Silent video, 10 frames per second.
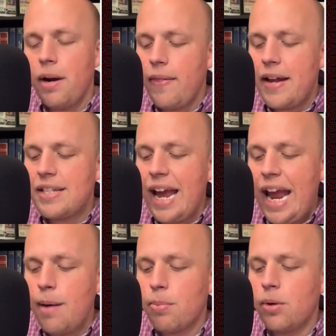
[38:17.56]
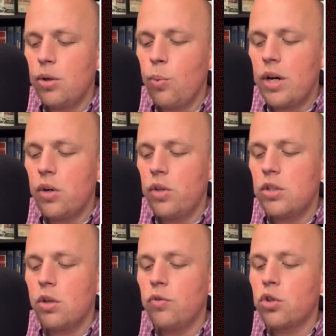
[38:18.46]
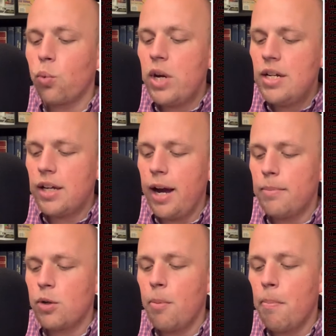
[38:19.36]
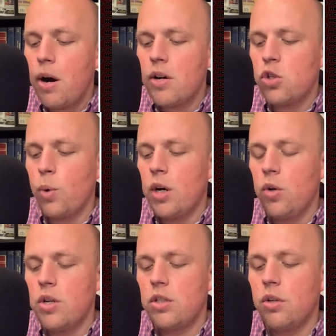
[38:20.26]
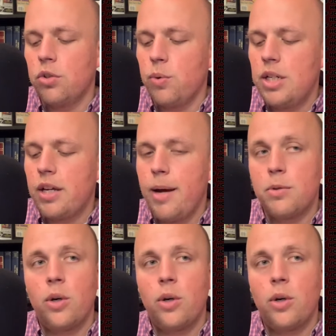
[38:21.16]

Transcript: that to April when it only sold three times, or March when it only sold three times.